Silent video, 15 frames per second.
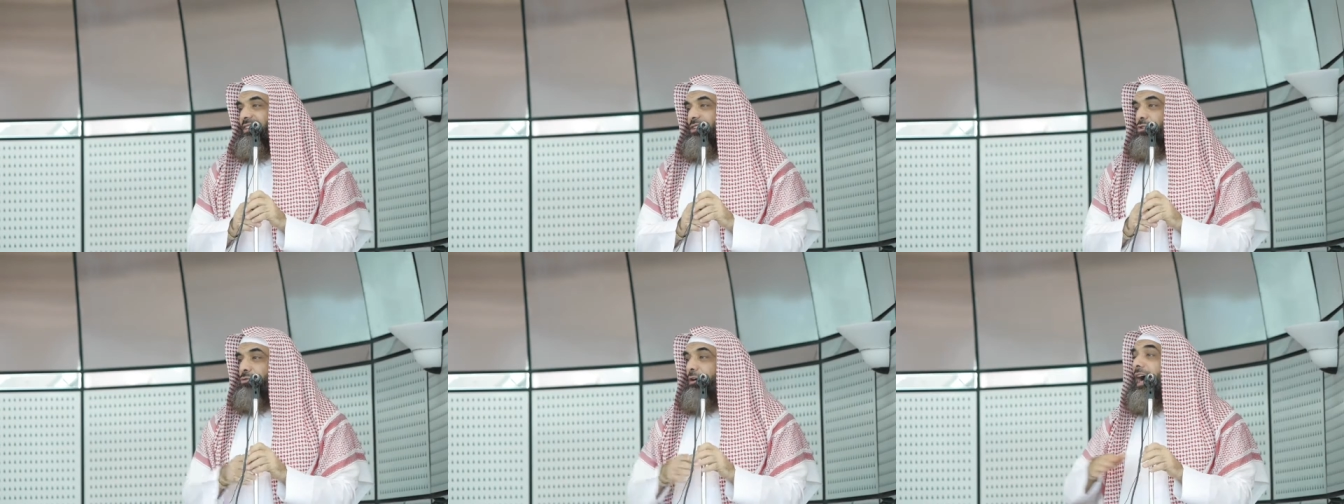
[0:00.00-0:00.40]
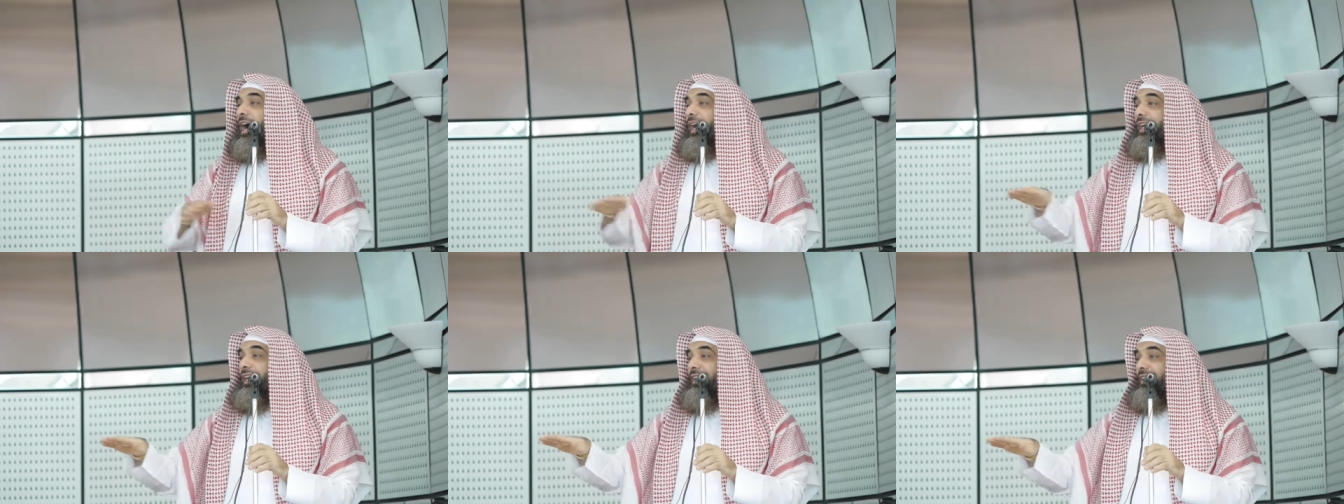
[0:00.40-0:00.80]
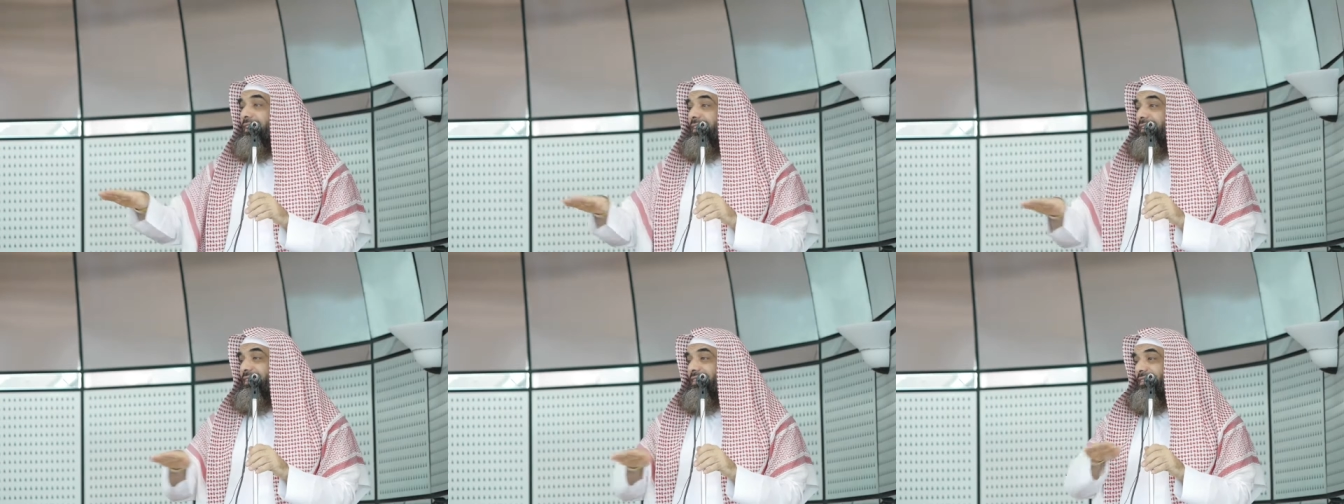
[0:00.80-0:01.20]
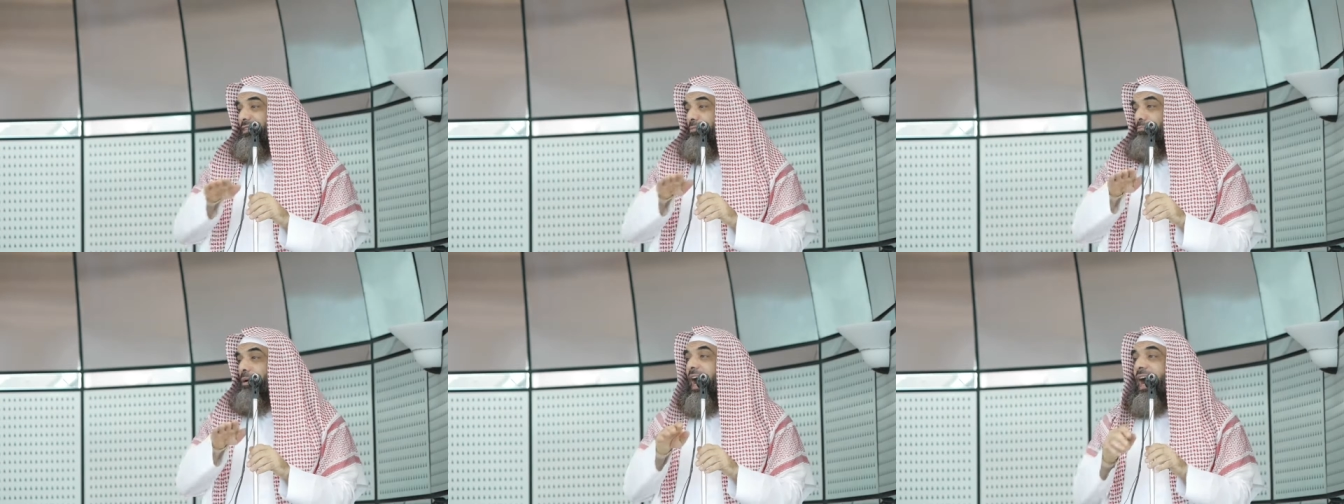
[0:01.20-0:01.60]
dried
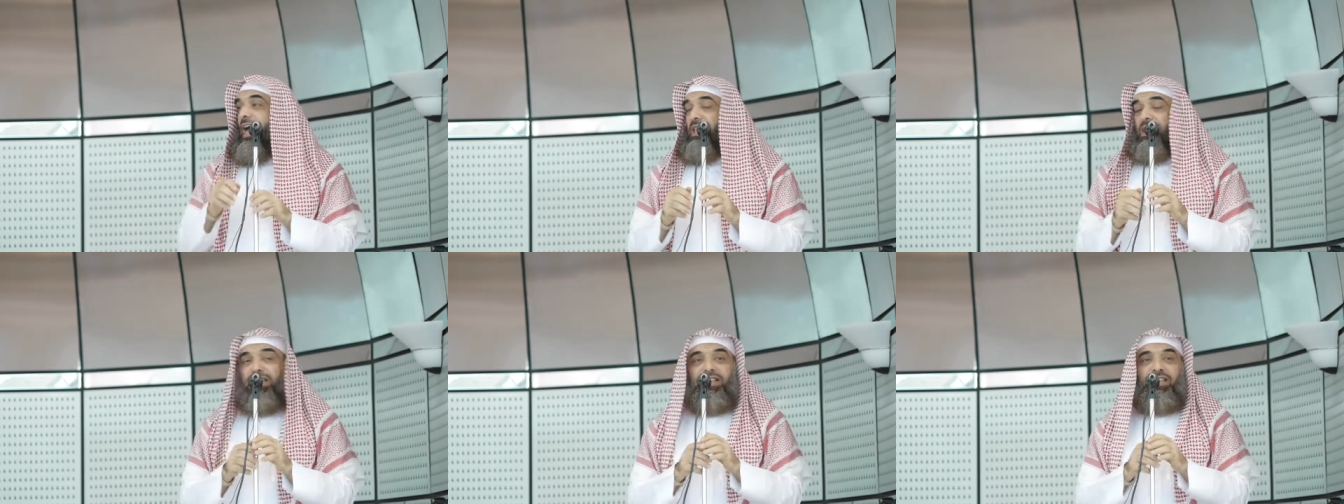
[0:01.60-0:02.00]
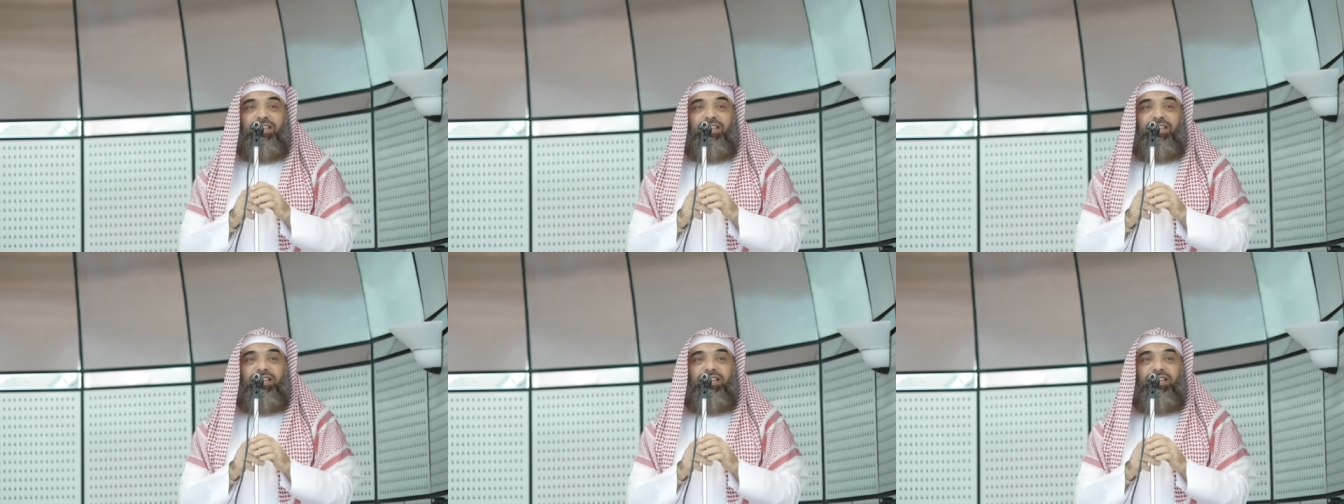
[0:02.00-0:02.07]
path,